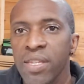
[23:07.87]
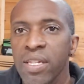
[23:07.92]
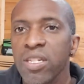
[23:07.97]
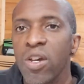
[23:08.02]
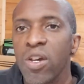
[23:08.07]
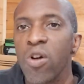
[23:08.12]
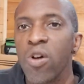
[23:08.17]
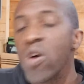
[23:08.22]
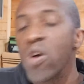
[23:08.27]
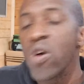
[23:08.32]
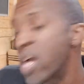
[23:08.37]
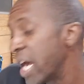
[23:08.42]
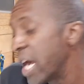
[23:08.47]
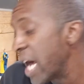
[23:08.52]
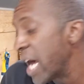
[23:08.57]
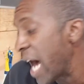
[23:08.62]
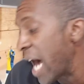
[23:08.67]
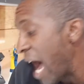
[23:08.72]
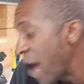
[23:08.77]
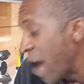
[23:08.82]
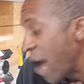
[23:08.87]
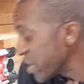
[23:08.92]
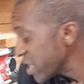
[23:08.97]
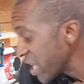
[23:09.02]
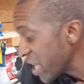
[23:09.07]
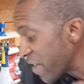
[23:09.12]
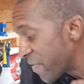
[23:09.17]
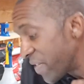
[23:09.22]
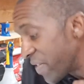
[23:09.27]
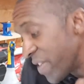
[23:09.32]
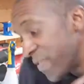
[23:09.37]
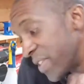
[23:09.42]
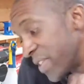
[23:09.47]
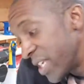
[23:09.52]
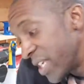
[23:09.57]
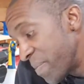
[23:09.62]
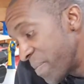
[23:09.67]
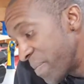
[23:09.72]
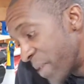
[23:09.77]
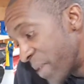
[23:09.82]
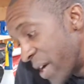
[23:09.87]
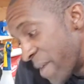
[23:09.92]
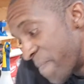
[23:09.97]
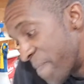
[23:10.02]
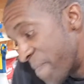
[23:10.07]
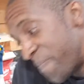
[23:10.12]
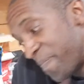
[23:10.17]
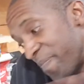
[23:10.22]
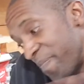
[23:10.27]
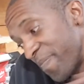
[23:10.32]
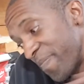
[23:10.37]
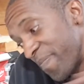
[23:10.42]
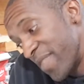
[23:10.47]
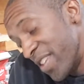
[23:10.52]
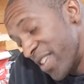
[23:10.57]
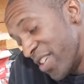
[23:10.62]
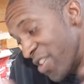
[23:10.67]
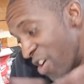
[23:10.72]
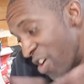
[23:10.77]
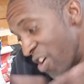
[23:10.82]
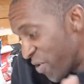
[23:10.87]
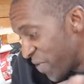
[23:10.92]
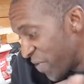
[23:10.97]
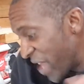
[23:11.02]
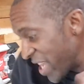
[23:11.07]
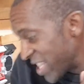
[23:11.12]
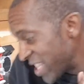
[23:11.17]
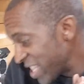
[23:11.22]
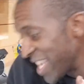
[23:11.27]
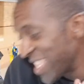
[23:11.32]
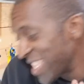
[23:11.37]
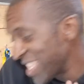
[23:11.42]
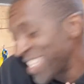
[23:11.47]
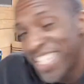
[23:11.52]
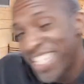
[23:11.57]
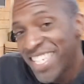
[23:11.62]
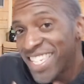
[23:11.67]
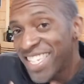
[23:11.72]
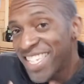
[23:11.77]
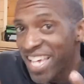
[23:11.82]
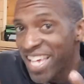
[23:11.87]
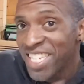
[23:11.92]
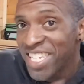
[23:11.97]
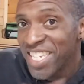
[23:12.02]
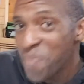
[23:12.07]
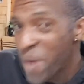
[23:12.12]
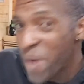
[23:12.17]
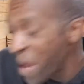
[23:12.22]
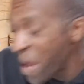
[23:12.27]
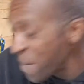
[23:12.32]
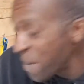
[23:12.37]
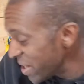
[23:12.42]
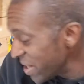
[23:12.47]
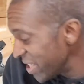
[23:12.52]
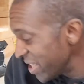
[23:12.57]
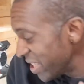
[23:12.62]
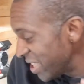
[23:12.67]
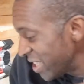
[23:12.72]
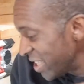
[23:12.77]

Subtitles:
So I would say 50, but that's just my opinion.